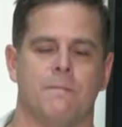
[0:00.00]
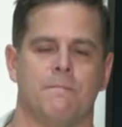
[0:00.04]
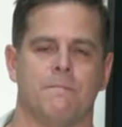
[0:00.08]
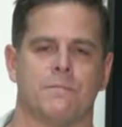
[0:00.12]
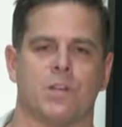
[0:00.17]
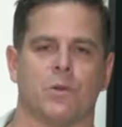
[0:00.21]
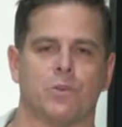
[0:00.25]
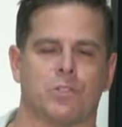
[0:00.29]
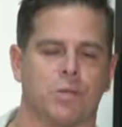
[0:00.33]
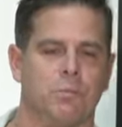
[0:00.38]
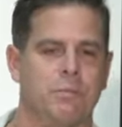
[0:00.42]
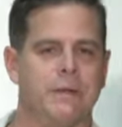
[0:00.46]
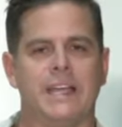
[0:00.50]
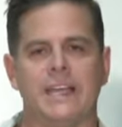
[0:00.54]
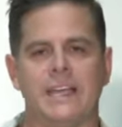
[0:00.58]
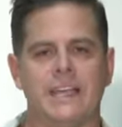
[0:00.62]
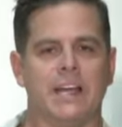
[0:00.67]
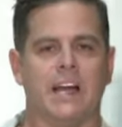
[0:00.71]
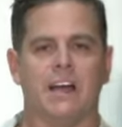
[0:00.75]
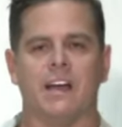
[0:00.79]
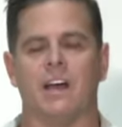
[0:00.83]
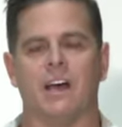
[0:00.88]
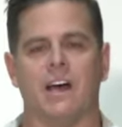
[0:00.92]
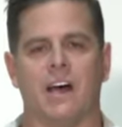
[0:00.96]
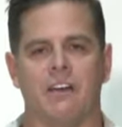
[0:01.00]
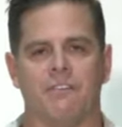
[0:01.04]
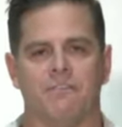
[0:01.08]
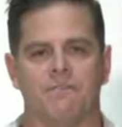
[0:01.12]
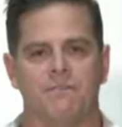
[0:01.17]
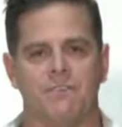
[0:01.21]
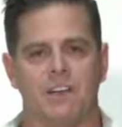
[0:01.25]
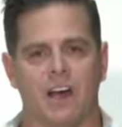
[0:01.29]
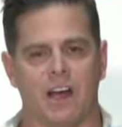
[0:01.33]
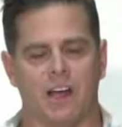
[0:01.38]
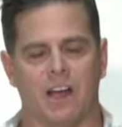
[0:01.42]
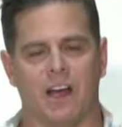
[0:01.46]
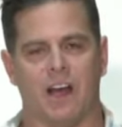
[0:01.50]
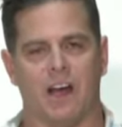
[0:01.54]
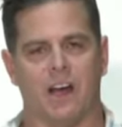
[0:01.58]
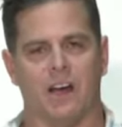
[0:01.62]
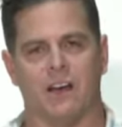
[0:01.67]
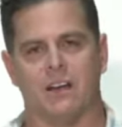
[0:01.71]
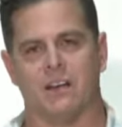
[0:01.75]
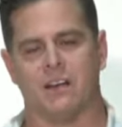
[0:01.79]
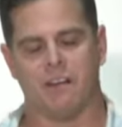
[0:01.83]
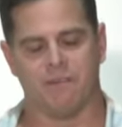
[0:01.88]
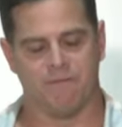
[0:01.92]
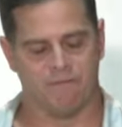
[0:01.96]
Social media,
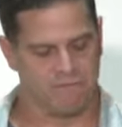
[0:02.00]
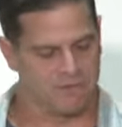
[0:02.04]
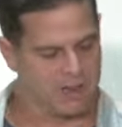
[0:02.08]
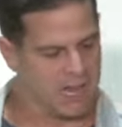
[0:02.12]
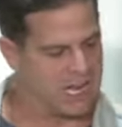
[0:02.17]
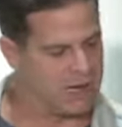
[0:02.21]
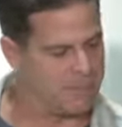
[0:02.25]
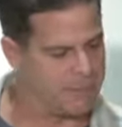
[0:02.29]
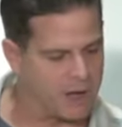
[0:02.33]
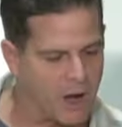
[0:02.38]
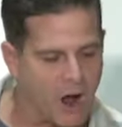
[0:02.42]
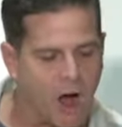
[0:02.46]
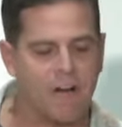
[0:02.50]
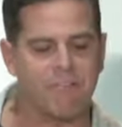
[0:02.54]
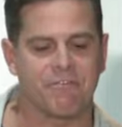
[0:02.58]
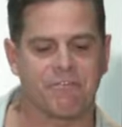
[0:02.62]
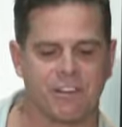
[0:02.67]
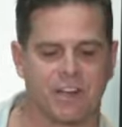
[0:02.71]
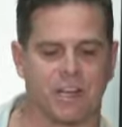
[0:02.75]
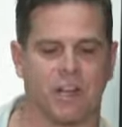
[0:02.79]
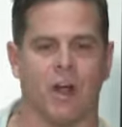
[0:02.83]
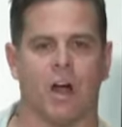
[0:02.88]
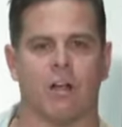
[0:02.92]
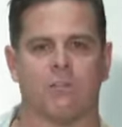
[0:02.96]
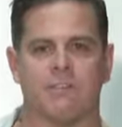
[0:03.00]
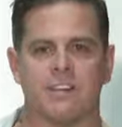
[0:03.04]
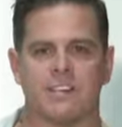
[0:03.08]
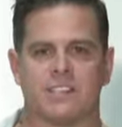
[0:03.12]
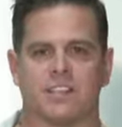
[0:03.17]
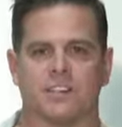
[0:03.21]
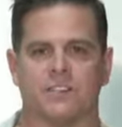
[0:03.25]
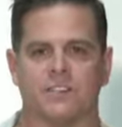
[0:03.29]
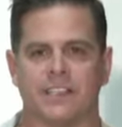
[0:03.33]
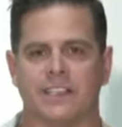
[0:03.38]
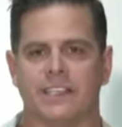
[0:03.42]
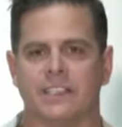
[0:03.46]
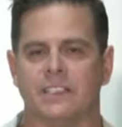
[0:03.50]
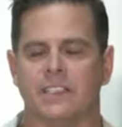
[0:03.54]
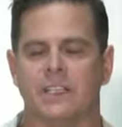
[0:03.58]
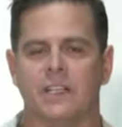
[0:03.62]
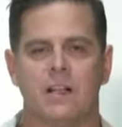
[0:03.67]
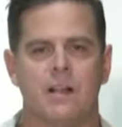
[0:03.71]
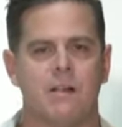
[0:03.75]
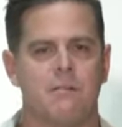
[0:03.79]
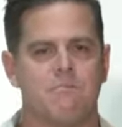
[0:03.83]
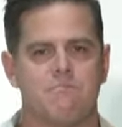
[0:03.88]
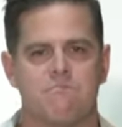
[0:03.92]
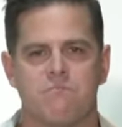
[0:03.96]
I've kind of been off of it a lot recently, and
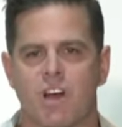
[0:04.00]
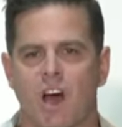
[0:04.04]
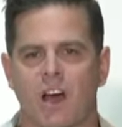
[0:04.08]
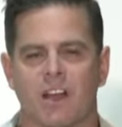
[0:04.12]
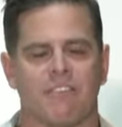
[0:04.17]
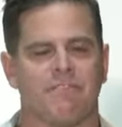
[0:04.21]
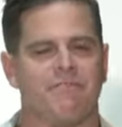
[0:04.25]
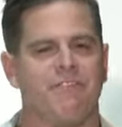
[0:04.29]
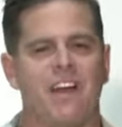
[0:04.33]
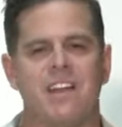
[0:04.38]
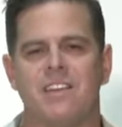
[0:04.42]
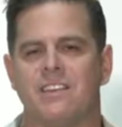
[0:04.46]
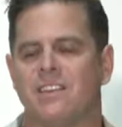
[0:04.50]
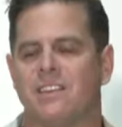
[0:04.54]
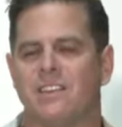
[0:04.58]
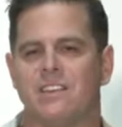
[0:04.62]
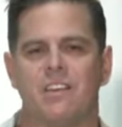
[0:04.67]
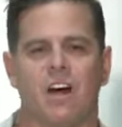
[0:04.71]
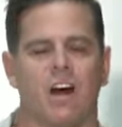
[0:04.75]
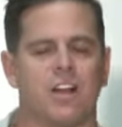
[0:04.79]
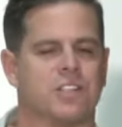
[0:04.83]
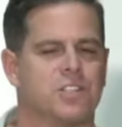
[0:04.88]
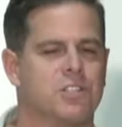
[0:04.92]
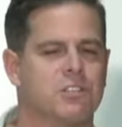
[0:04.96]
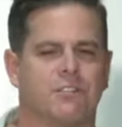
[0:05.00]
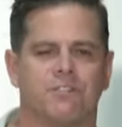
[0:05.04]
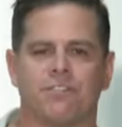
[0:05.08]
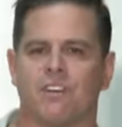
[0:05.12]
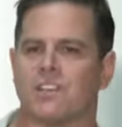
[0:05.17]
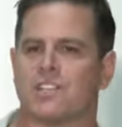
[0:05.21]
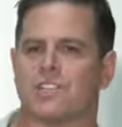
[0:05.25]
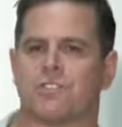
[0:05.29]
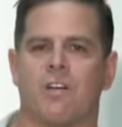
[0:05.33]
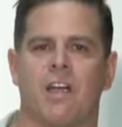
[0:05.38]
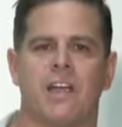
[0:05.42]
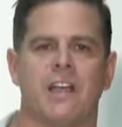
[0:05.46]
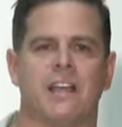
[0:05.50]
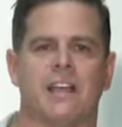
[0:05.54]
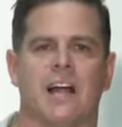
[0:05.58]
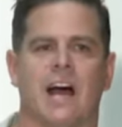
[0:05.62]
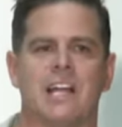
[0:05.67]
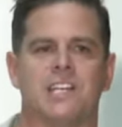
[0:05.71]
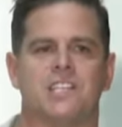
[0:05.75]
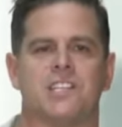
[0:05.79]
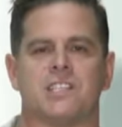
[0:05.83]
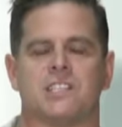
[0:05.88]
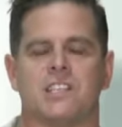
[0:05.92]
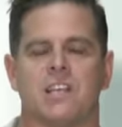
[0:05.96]
not offended, not too frustrated.
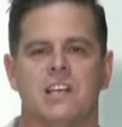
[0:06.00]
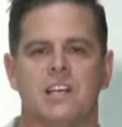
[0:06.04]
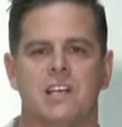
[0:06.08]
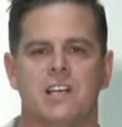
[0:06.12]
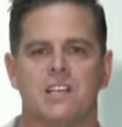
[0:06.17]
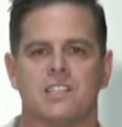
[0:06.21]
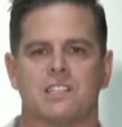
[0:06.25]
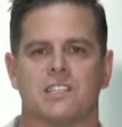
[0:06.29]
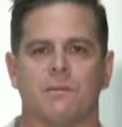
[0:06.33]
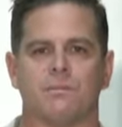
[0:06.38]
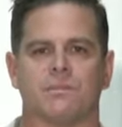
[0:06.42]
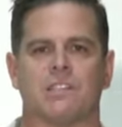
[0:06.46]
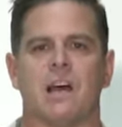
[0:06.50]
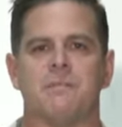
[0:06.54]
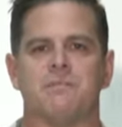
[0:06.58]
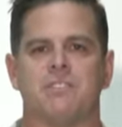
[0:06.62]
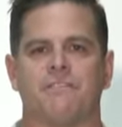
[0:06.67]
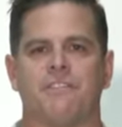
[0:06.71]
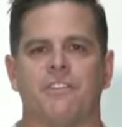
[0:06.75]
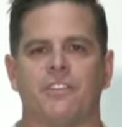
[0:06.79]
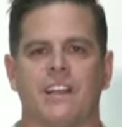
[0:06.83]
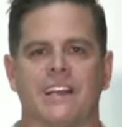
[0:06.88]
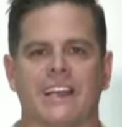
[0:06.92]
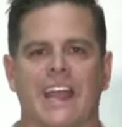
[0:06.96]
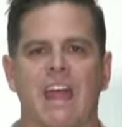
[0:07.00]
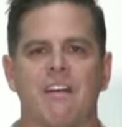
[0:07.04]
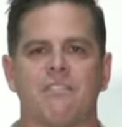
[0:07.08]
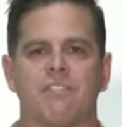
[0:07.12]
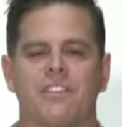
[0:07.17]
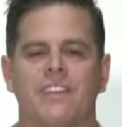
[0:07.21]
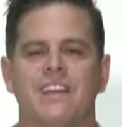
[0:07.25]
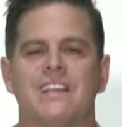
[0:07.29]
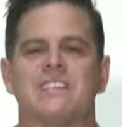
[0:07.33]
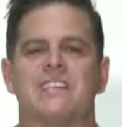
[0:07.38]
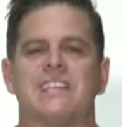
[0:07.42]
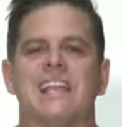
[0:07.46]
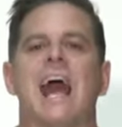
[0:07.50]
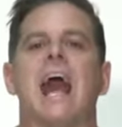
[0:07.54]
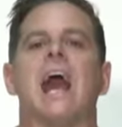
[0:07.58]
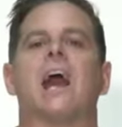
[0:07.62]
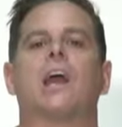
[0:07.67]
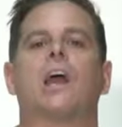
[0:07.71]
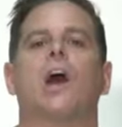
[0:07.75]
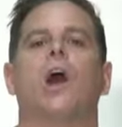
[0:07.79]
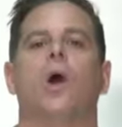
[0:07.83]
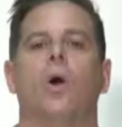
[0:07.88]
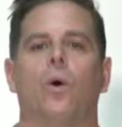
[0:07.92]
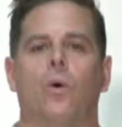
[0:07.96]
I just, sometimes I feel like everything's an
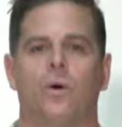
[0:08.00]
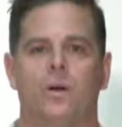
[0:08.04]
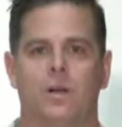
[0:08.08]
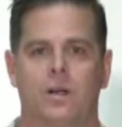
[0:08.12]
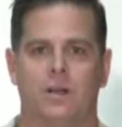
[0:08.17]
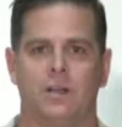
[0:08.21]
echo.